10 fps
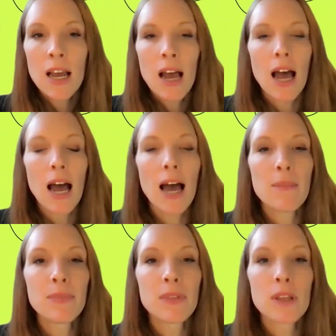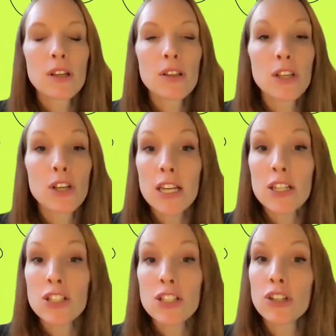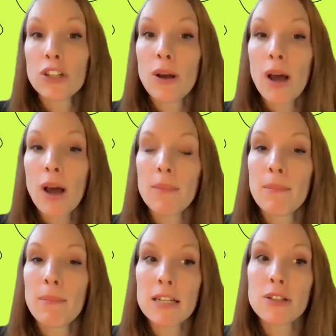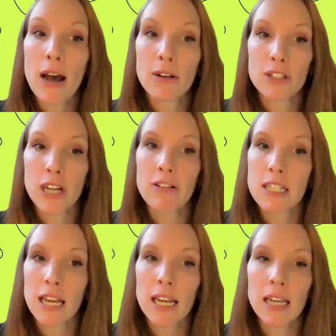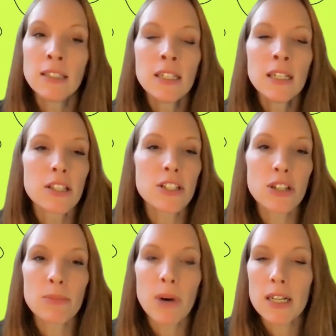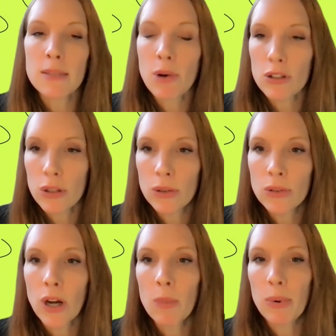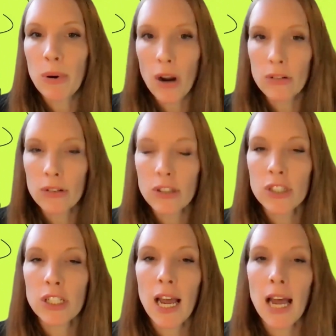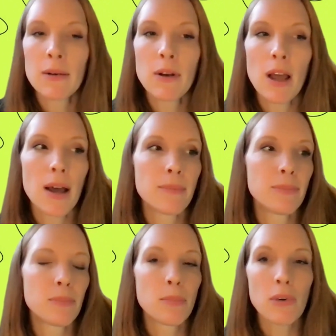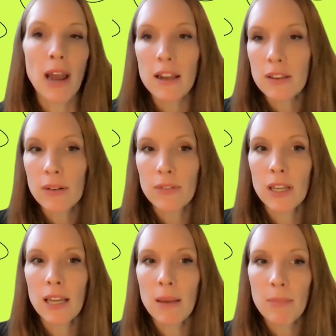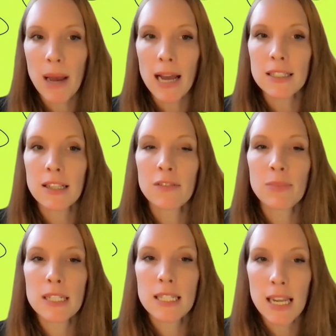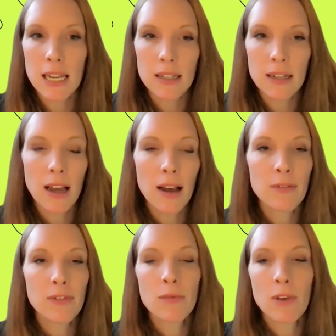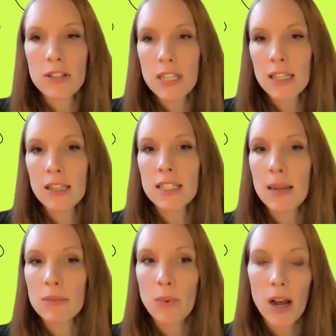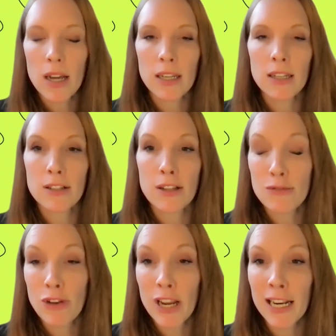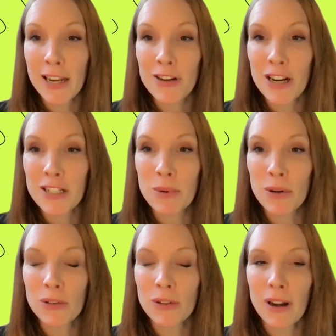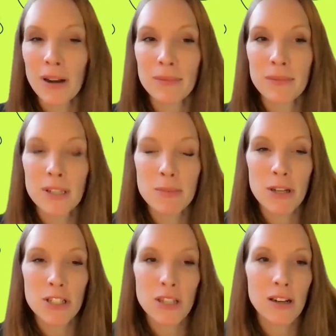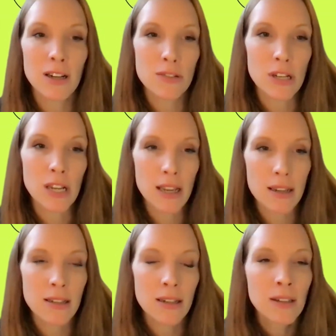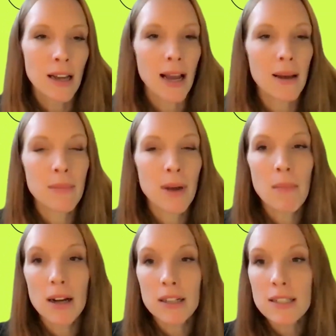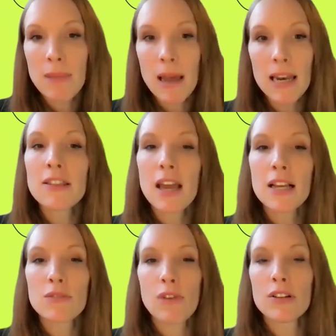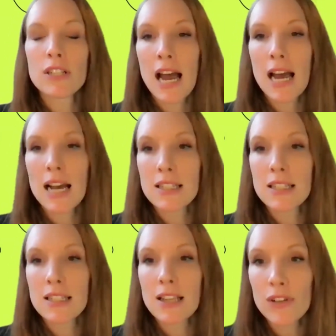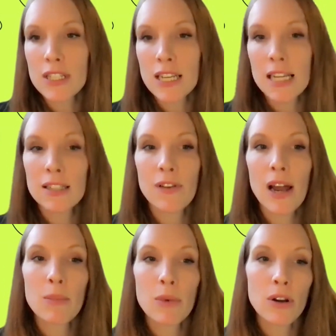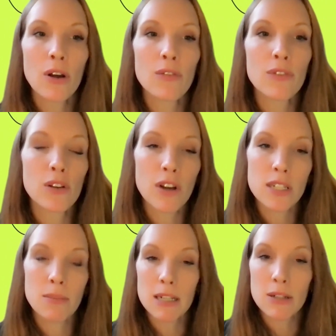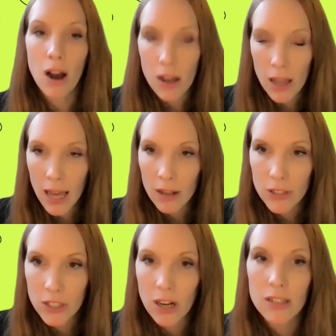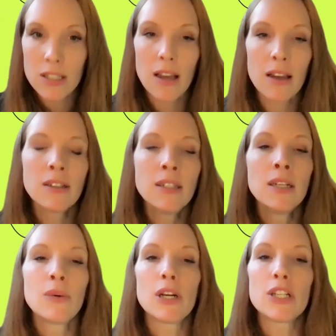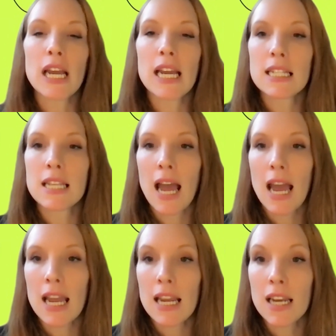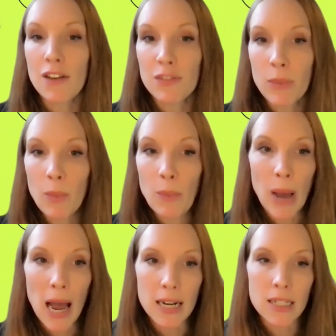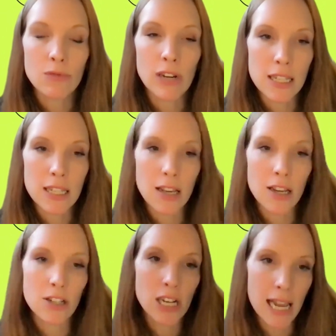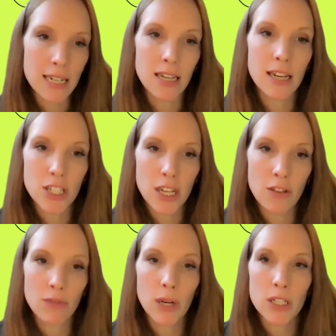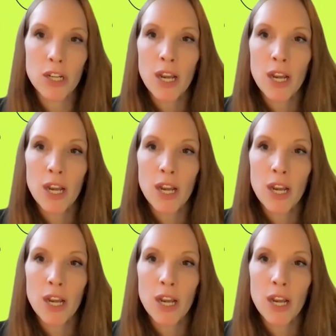the UK student mental health charity. The Student Minds model, approach and breadth of the impact that have been seen from Rosie and the team's work is really incredible, especially in the last few years. Amongst many things, Rosie has overseen the development of the University Mental Health Charter, which is a government-backed research-led initiative which